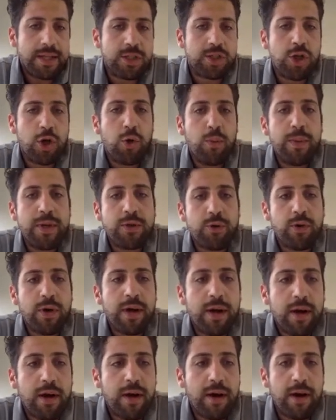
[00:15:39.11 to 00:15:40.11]

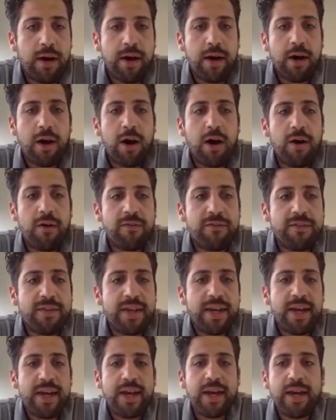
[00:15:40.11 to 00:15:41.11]
geometry of
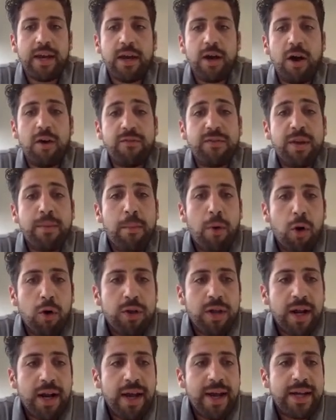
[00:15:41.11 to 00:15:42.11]
the
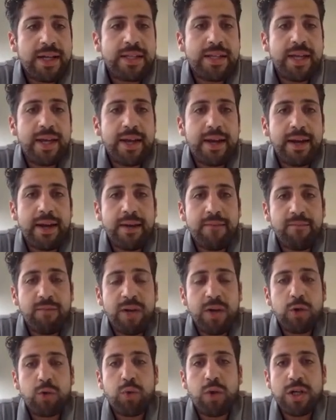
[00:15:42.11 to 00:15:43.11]
model and the
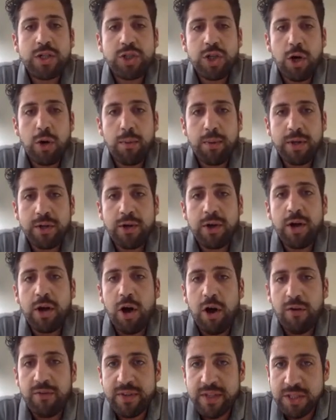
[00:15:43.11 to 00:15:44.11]
virtual geometry
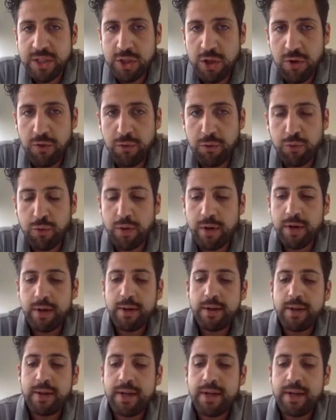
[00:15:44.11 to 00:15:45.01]
of the software.